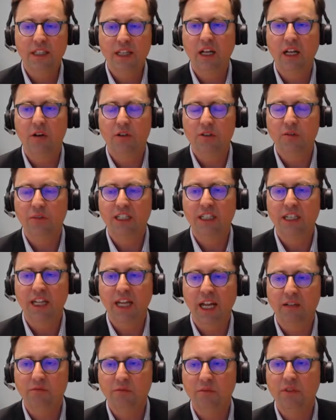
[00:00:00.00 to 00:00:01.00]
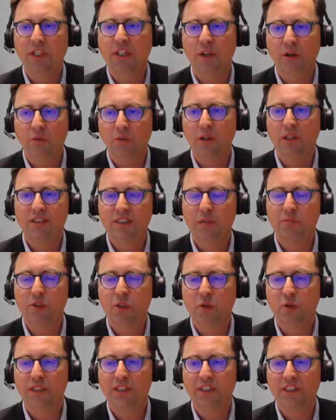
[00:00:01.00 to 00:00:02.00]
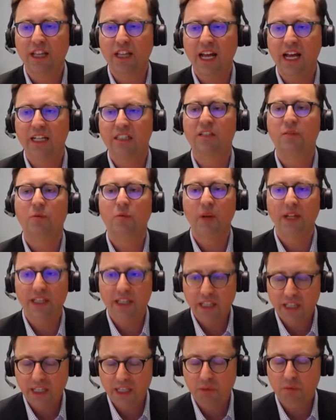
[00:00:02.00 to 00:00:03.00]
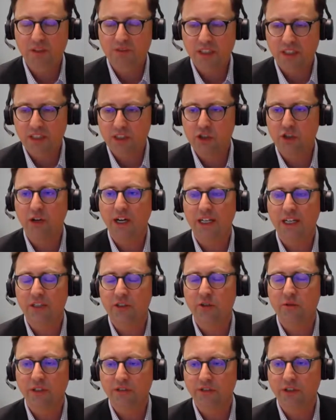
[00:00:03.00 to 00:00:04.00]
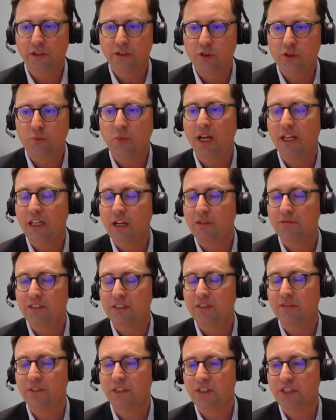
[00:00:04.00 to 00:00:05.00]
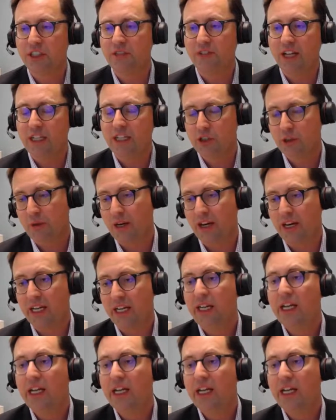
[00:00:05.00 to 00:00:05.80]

ultimately, subsequent to that, when we've done the triennial reviews by the Office of the Chief Actuary,